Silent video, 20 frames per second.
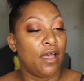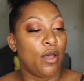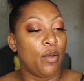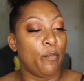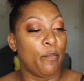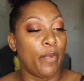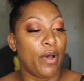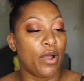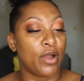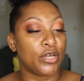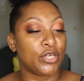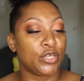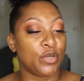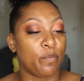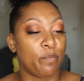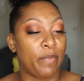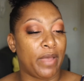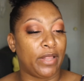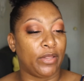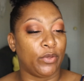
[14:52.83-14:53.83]

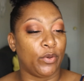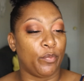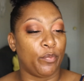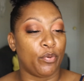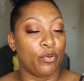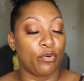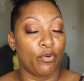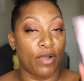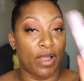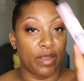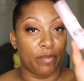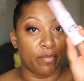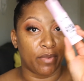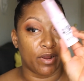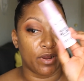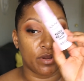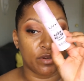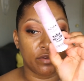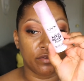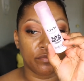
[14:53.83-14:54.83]
Marshmallow
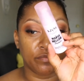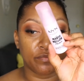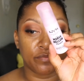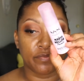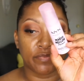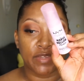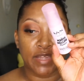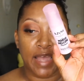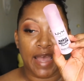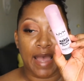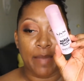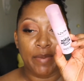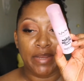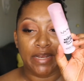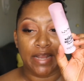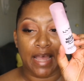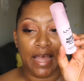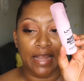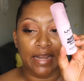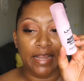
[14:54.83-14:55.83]
Primer. I
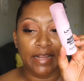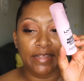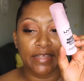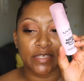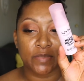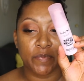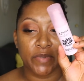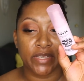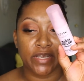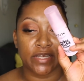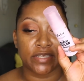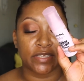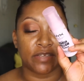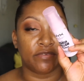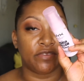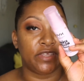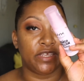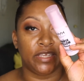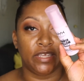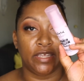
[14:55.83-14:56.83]
mean, I like this because
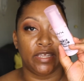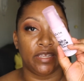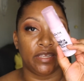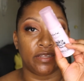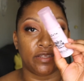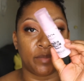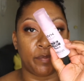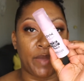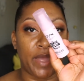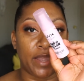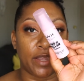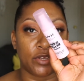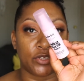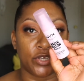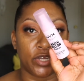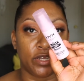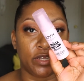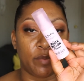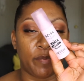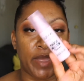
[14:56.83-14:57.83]
of the
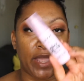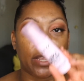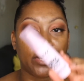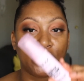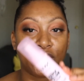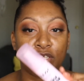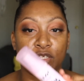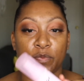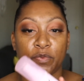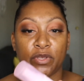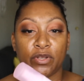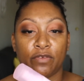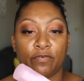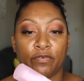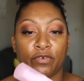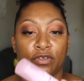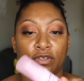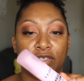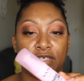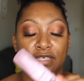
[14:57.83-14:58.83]
packaging. The packaging is
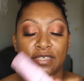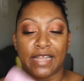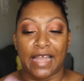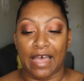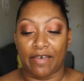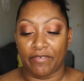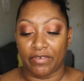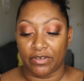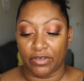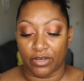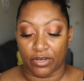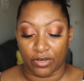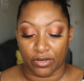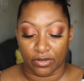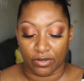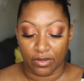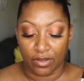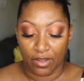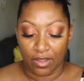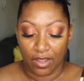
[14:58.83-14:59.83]
beautiful. This
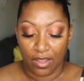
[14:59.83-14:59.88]
lavender.